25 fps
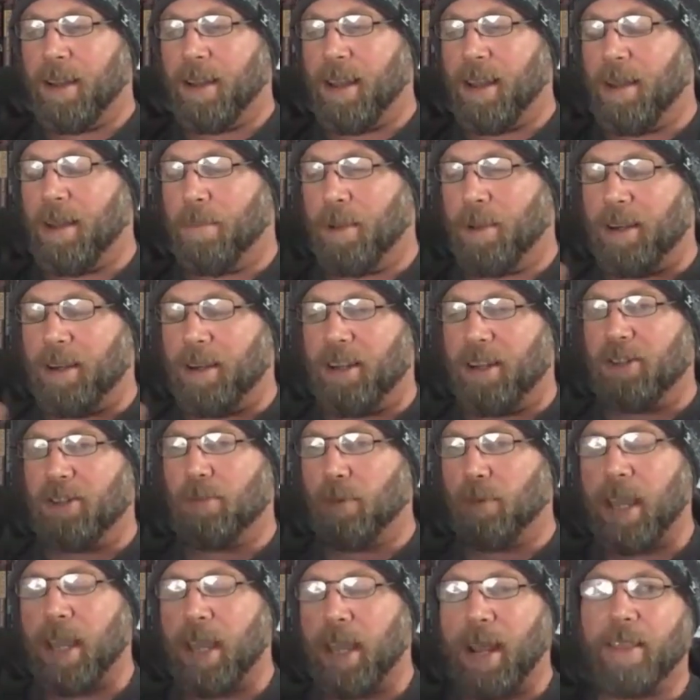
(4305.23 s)
And because
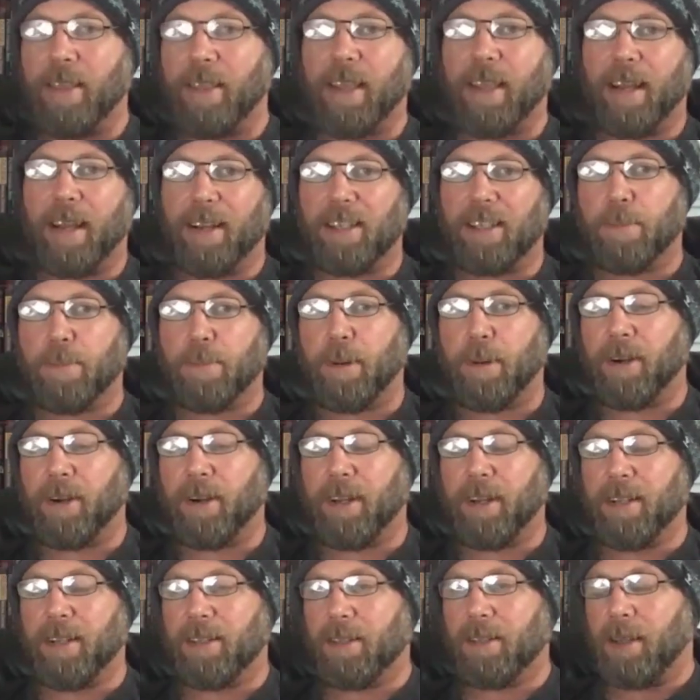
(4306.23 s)
we had that
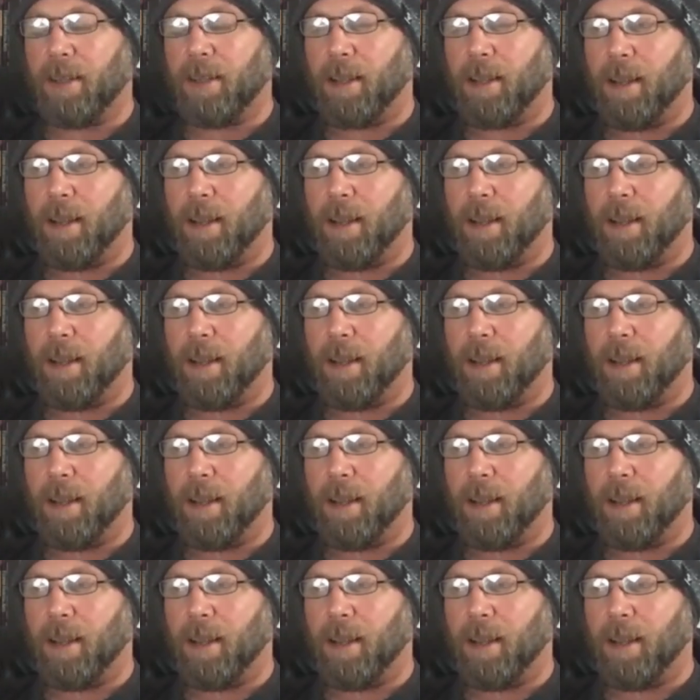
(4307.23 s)
experience,